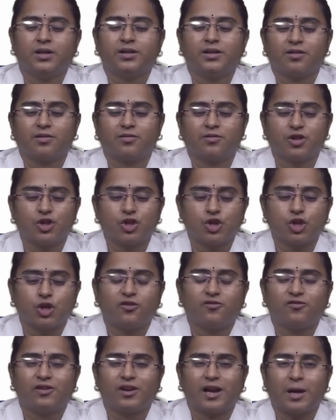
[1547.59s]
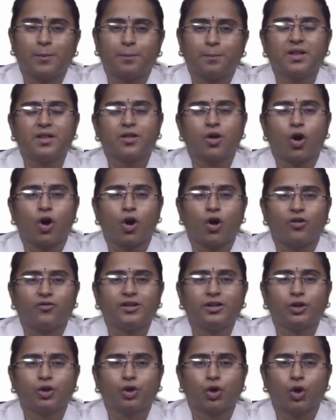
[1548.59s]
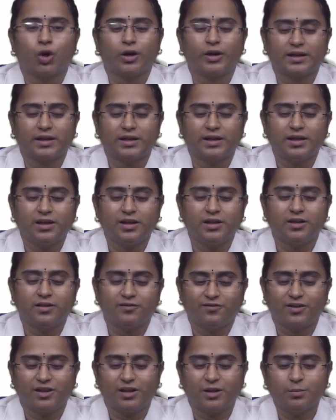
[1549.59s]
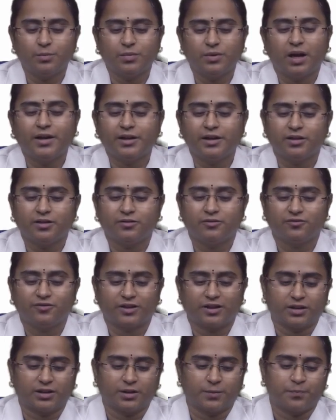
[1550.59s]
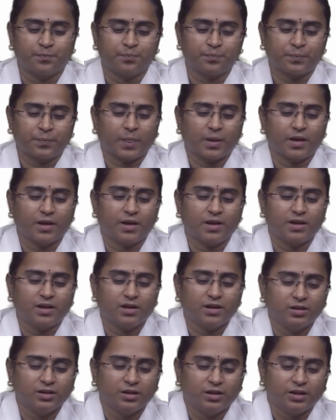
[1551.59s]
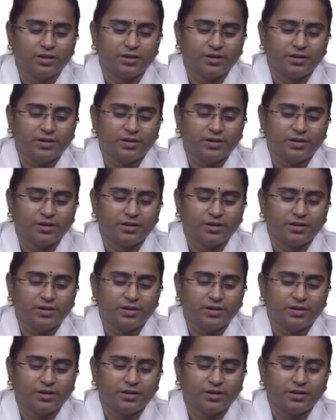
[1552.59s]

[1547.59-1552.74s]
this gingival flap is often chronically inflamed and infected. Here,